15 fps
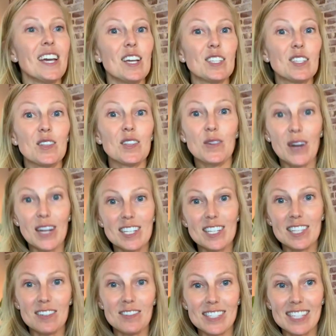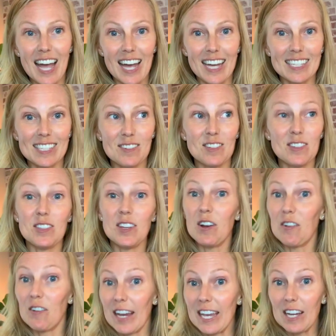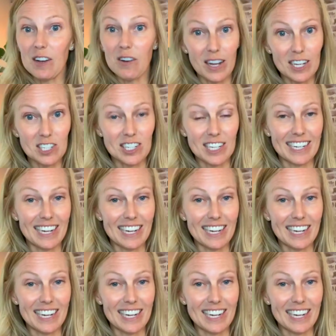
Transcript: So the question that was asked, which was a great question,